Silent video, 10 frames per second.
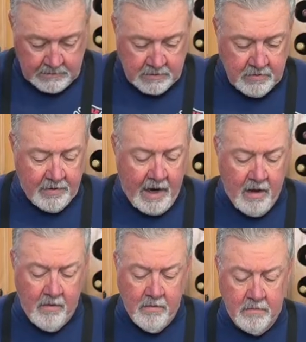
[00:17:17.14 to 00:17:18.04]
So
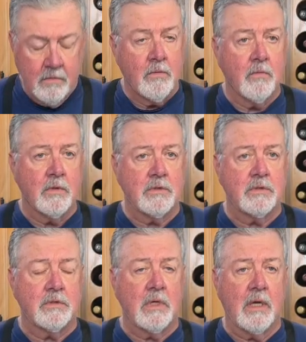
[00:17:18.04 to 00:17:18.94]
now
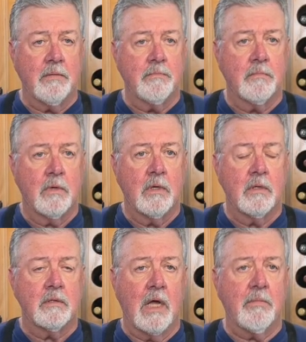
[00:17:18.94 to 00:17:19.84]
it's
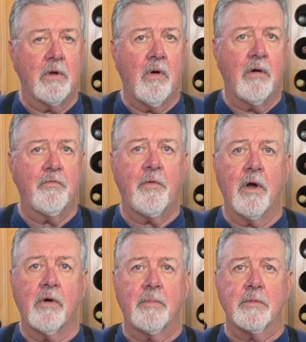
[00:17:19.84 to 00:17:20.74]
time to go out and
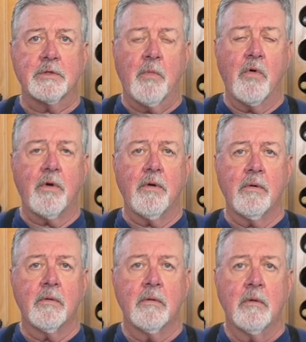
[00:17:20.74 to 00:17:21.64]
fire up the
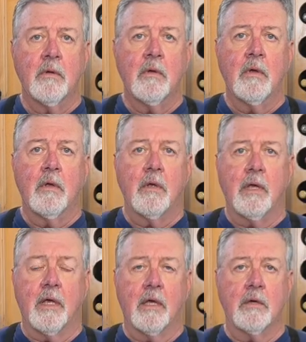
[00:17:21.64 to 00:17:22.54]
smoker,
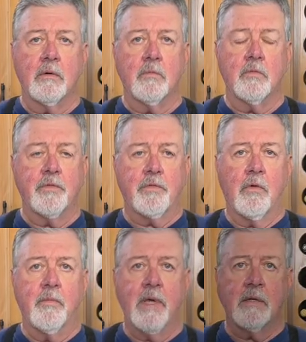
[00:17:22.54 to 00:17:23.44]
and we'll
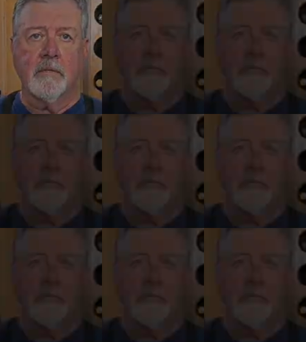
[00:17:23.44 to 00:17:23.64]
throw them in.